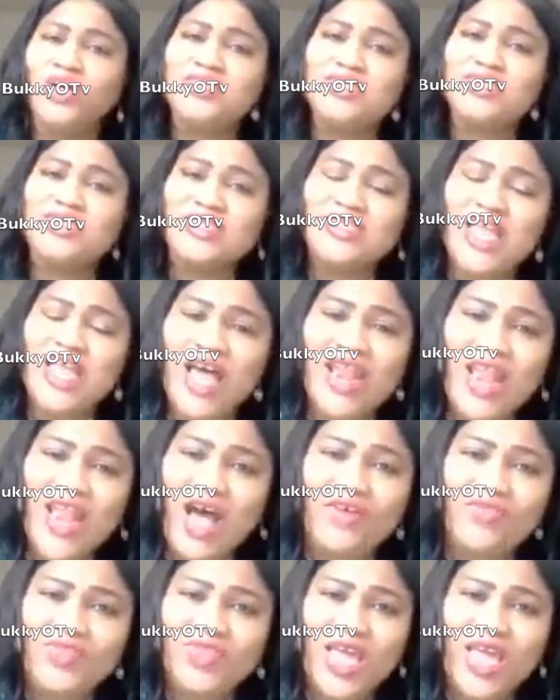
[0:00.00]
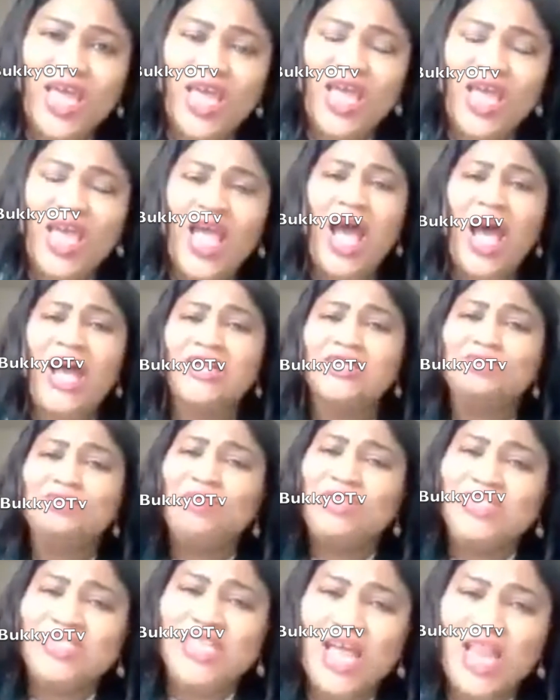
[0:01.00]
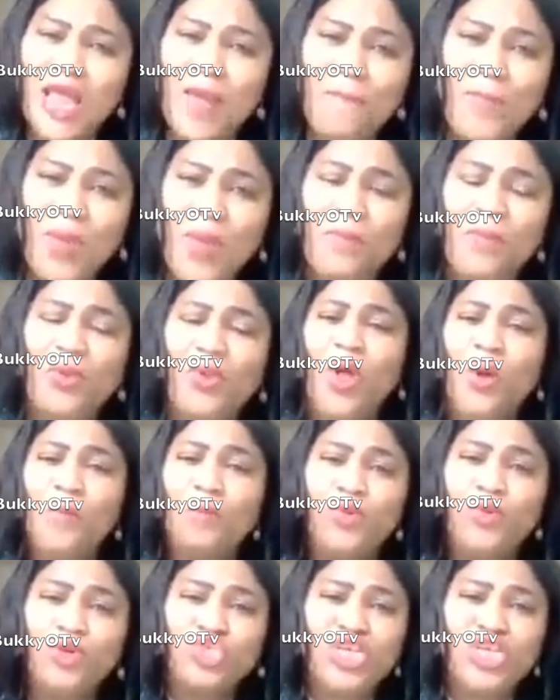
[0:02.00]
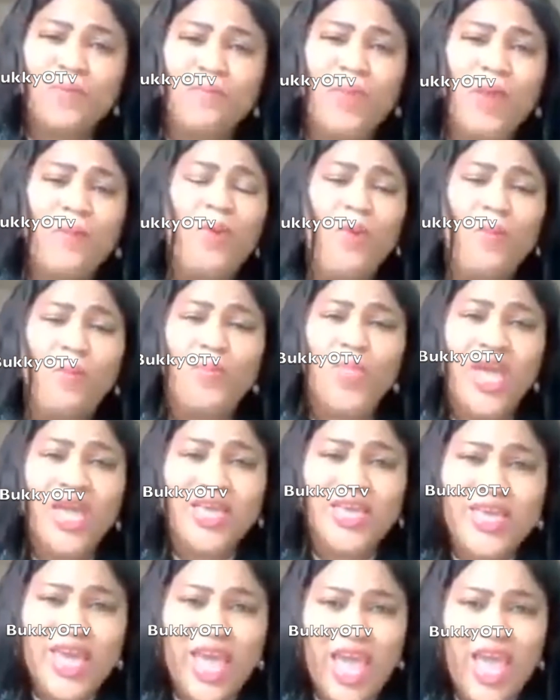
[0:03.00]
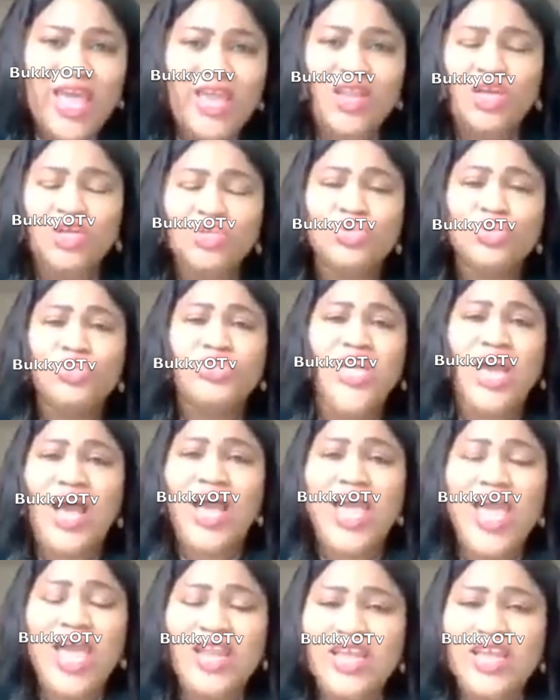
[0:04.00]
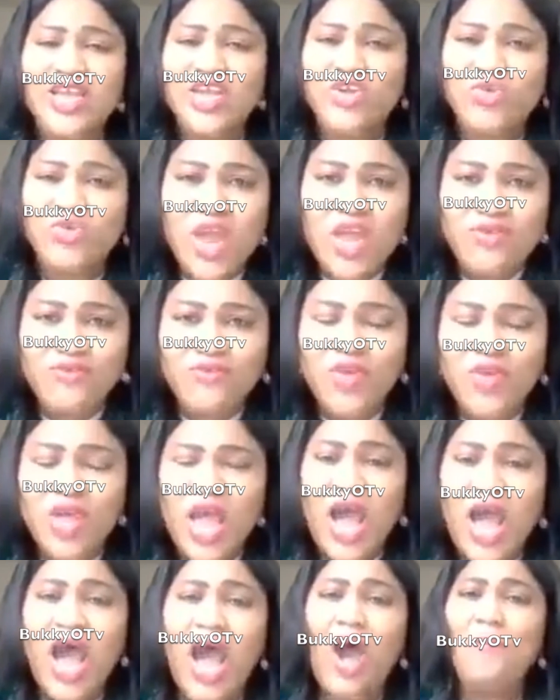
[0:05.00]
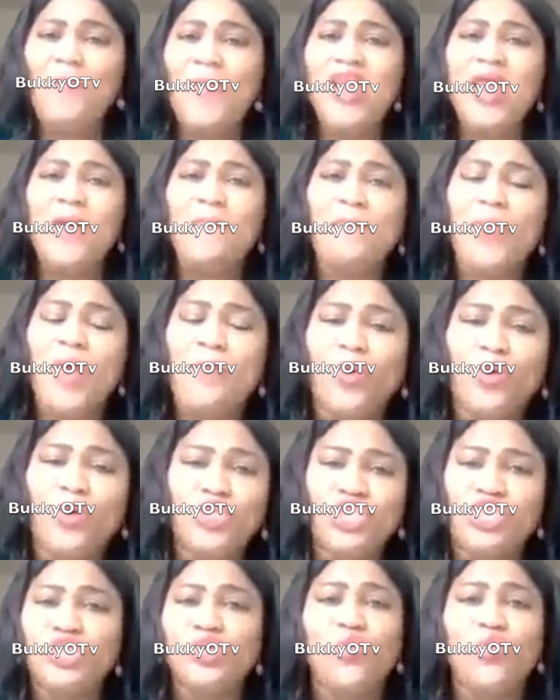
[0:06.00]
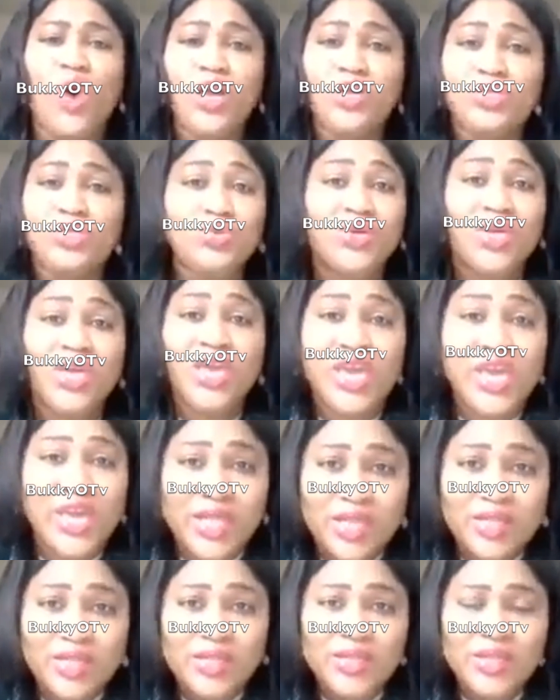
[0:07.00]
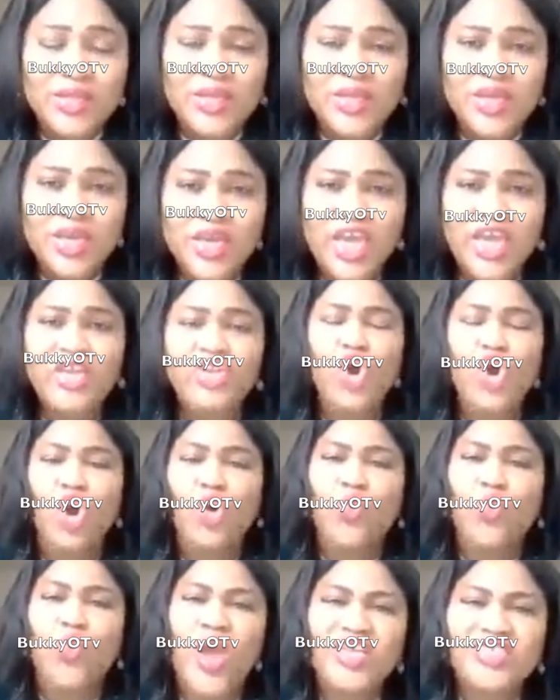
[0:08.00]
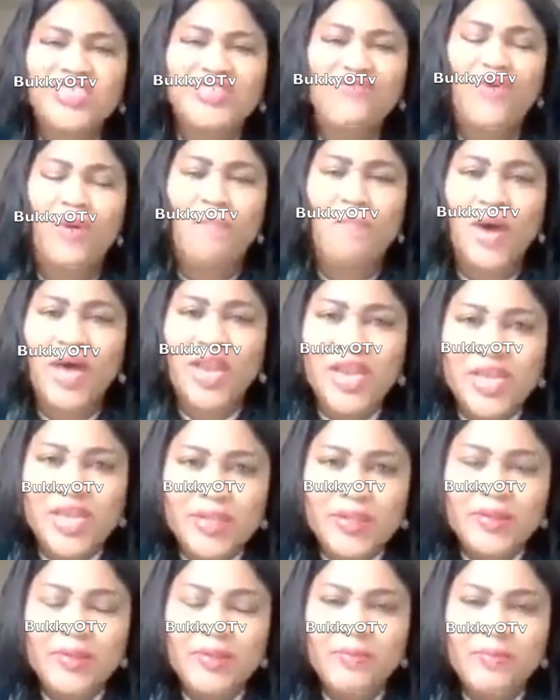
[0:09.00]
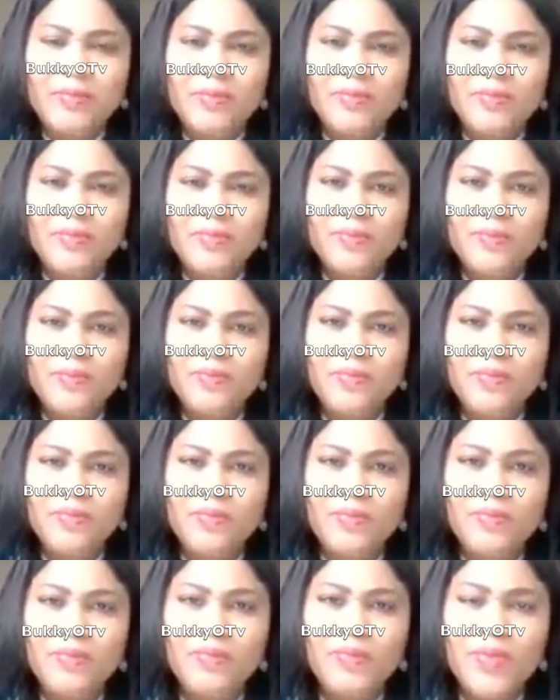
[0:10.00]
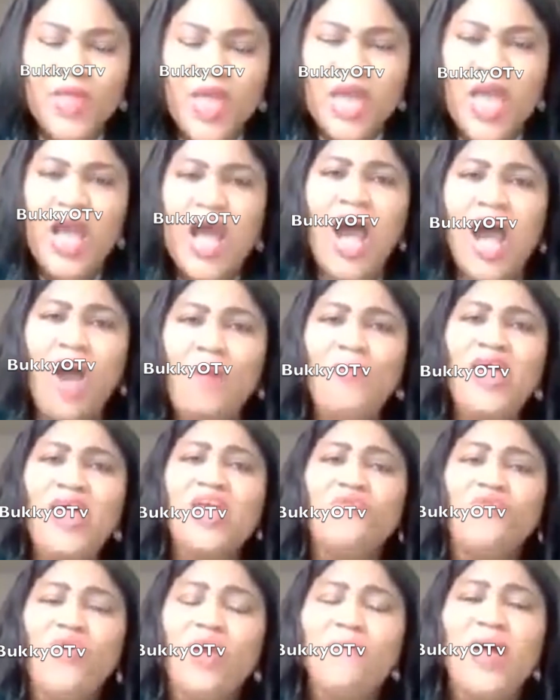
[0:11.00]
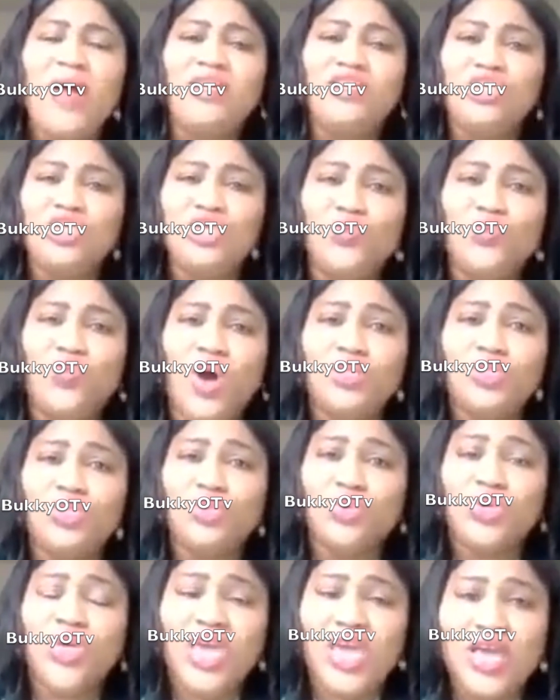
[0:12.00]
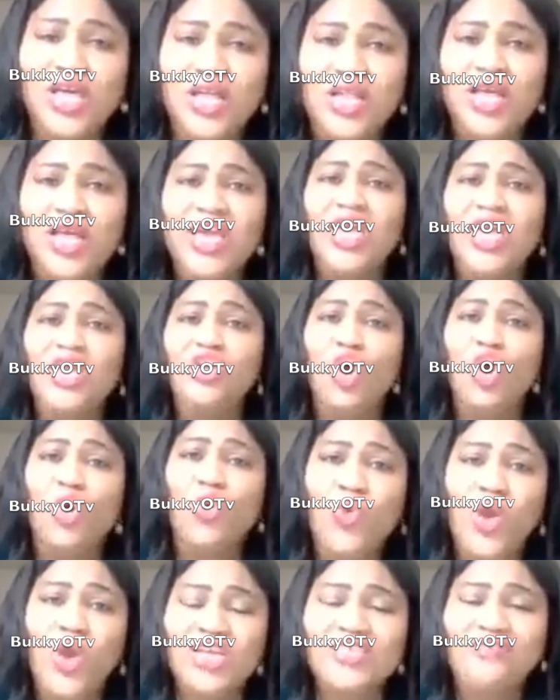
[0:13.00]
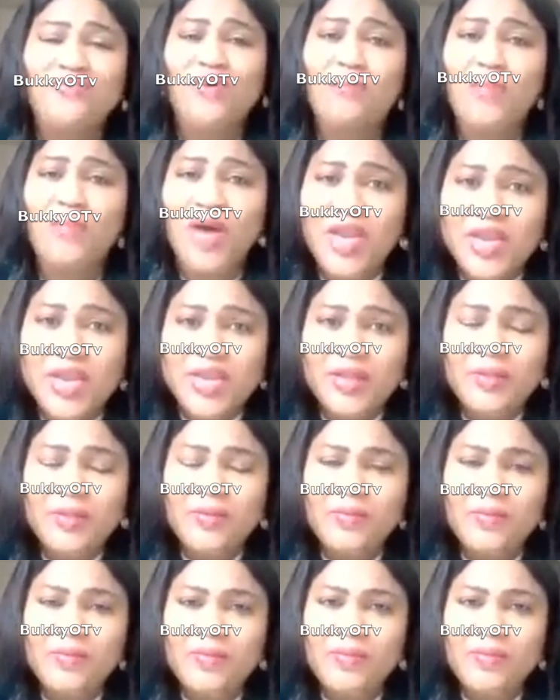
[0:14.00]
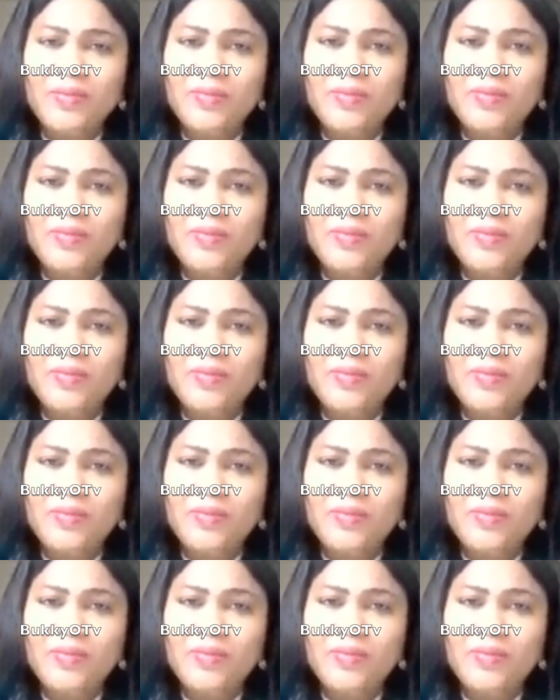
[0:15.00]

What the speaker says: You don't stand out there and be telling people, pushing people again to their early grave. How many people do you want to kill in your quest for money? How many women do you want to kill in your quest for money?